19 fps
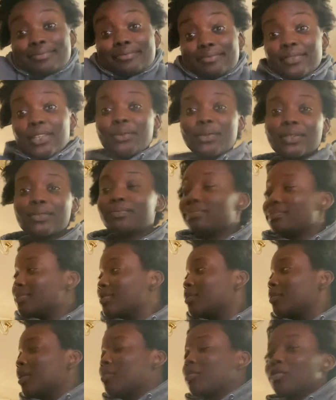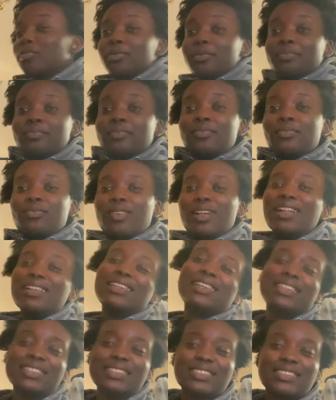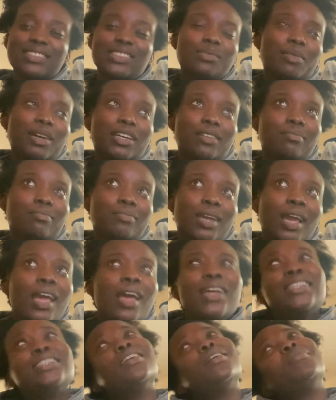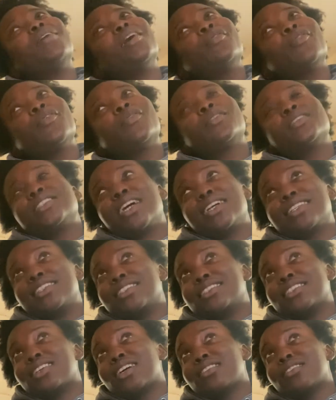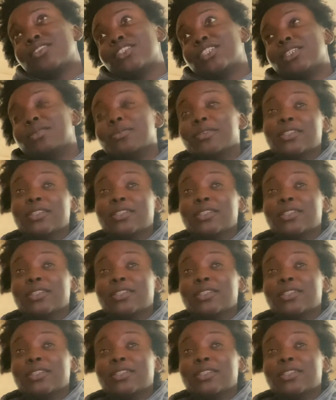Oh well, not my problem. Well, it is because it's mine. It's not my problem because I didn't design the hoodie, but